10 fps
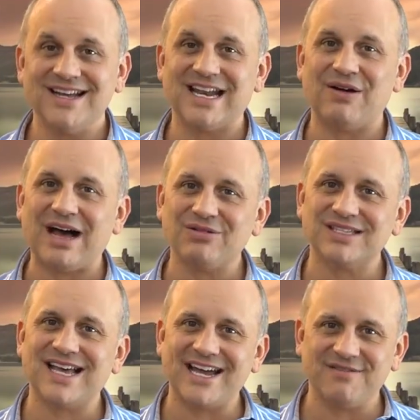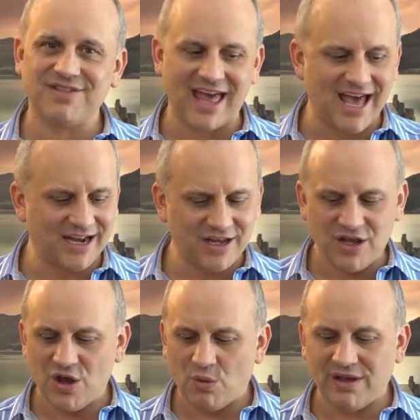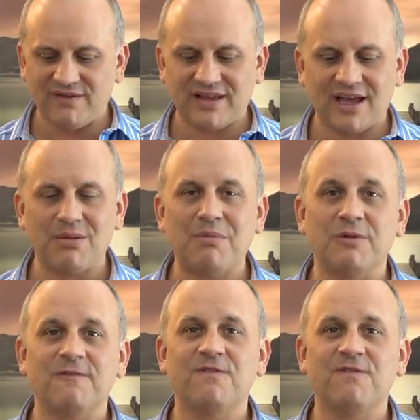Now, outside of that, we've come up with